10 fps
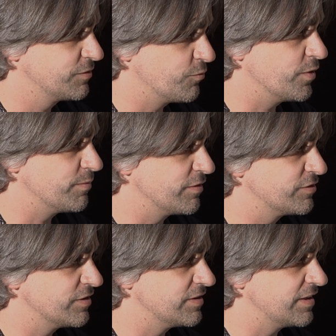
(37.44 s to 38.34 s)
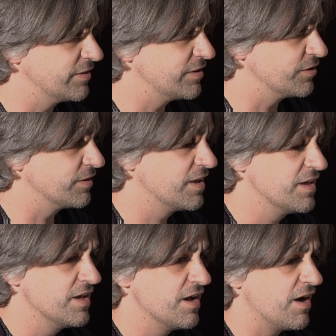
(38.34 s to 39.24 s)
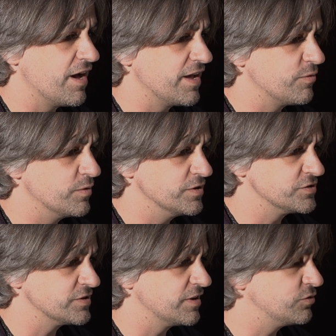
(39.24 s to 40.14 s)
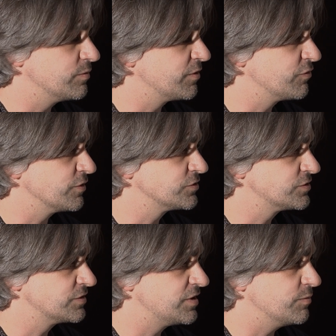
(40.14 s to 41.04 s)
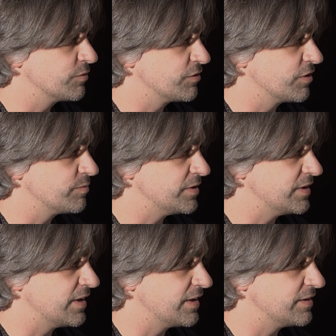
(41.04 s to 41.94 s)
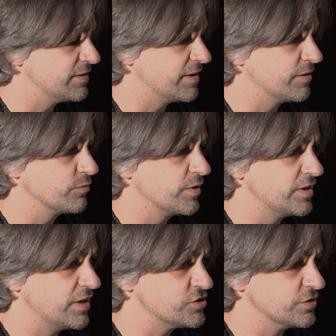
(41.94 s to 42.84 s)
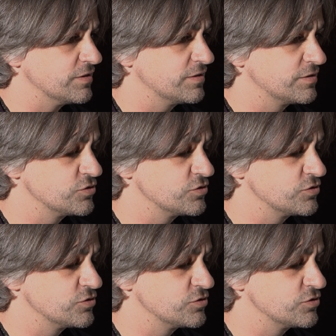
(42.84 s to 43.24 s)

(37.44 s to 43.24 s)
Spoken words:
1 month to the day later, I was doing my first chemotherapy and radiation